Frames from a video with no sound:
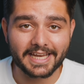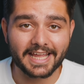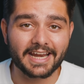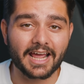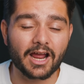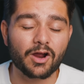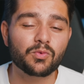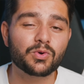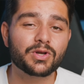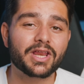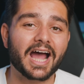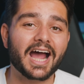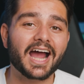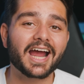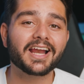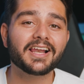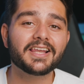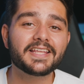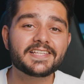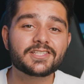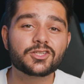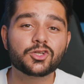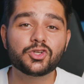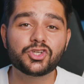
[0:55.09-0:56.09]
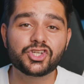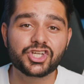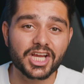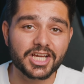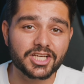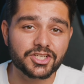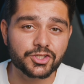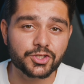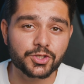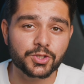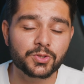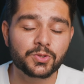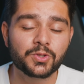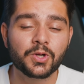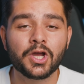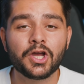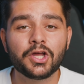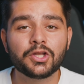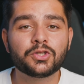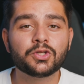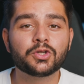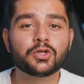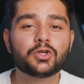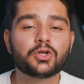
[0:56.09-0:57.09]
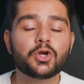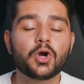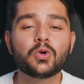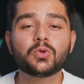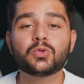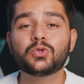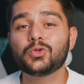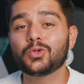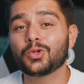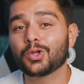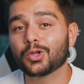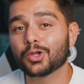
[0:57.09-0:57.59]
then I would highly suggest you to go to